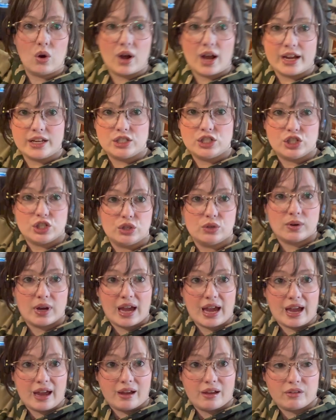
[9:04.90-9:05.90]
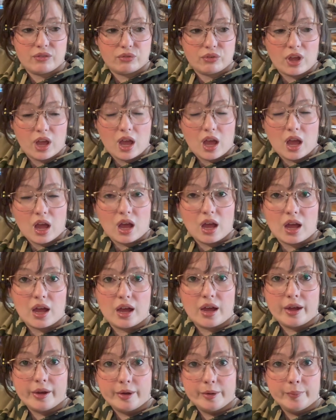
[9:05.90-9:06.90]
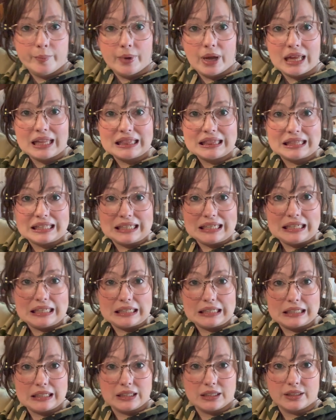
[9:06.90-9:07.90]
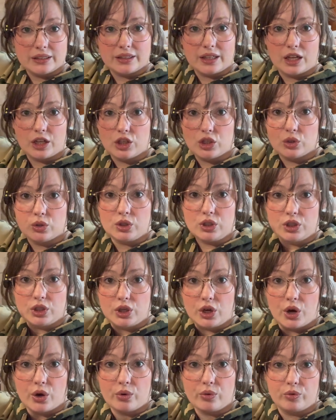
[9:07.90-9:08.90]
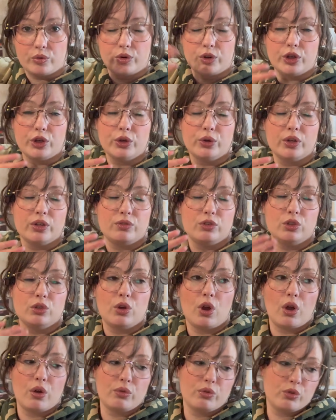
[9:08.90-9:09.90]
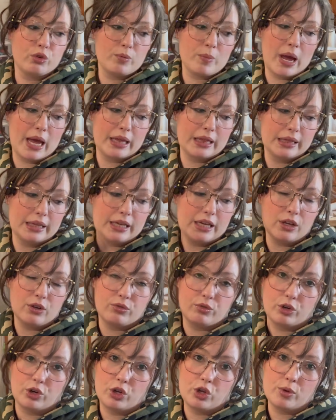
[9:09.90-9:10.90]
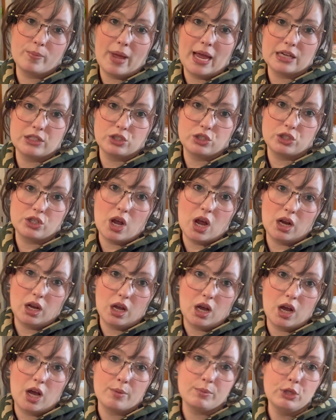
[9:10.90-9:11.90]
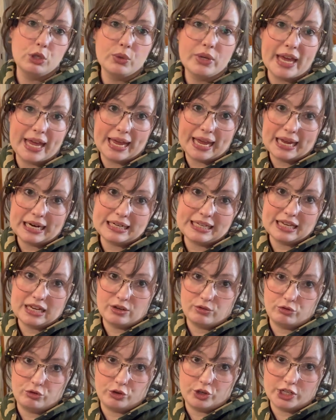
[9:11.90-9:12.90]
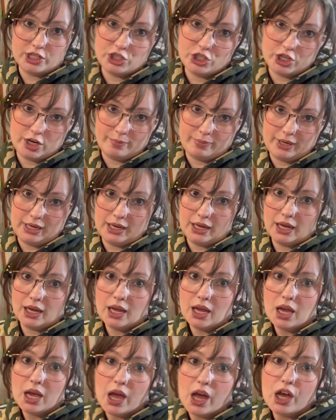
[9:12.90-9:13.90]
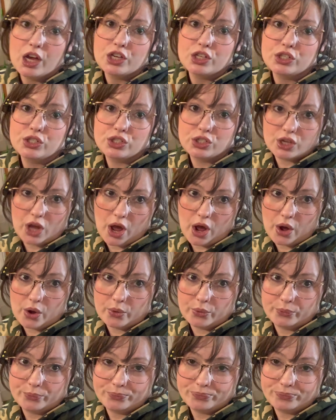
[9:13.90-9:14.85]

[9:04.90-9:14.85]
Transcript: I do have a link that you can go through. If you go through my link for hoopmaster.com, you can get free shipping. So